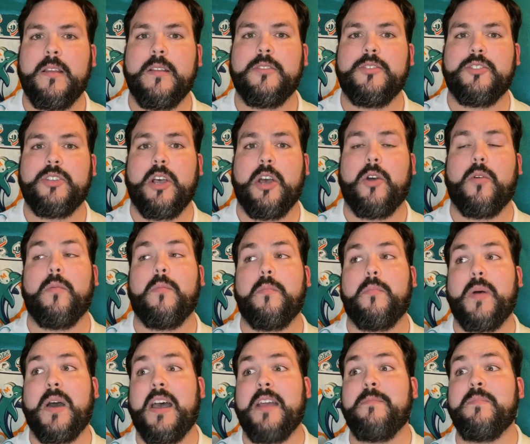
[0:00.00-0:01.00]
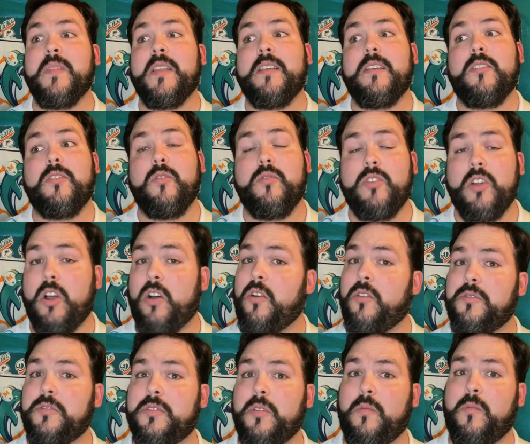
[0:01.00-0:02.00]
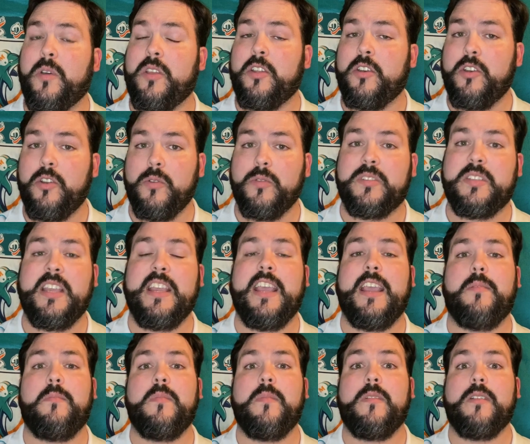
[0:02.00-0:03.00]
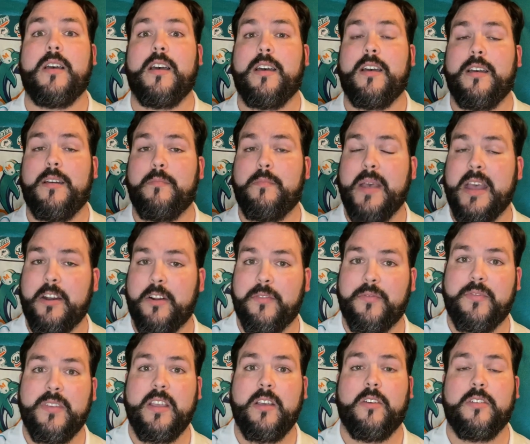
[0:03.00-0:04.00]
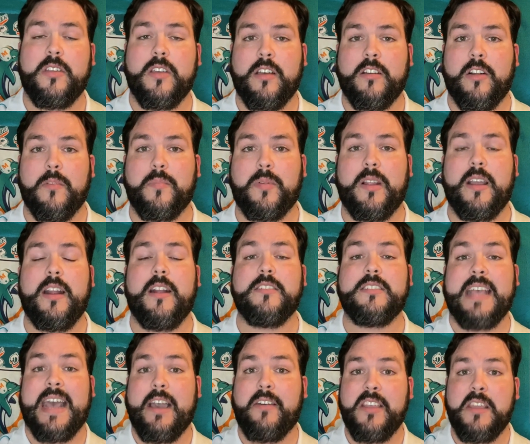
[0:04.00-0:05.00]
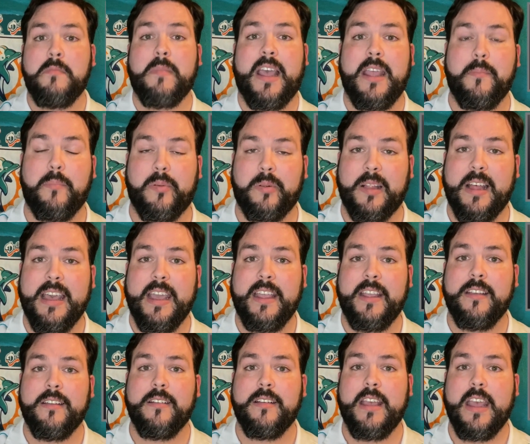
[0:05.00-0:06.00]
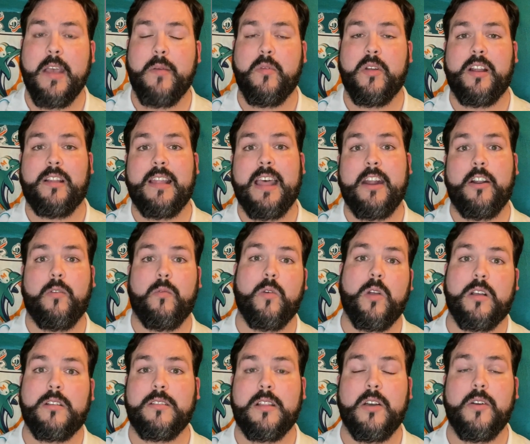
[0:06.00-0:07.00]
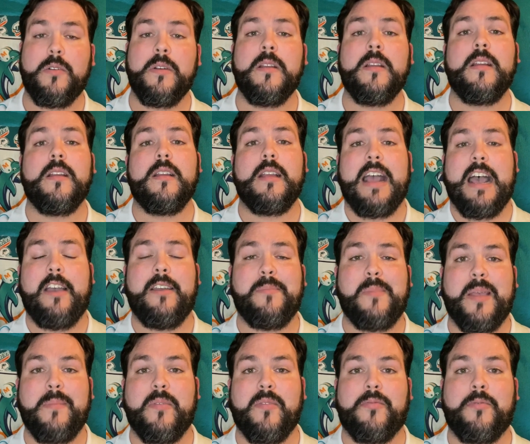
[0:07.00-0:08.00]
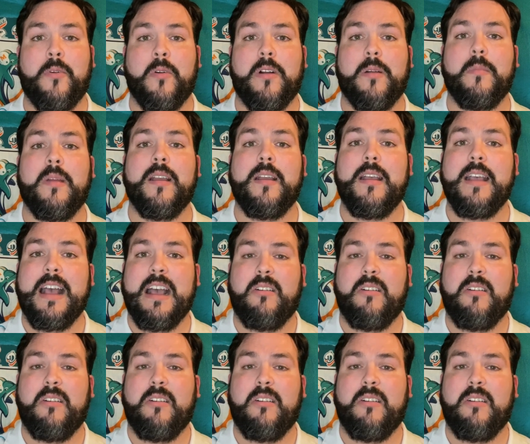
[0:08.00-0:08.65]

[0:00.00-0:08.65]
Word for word: So, but who knows with a new team, uh, better feel, younger players, how he might play, and with a lighter workload, how he might perform.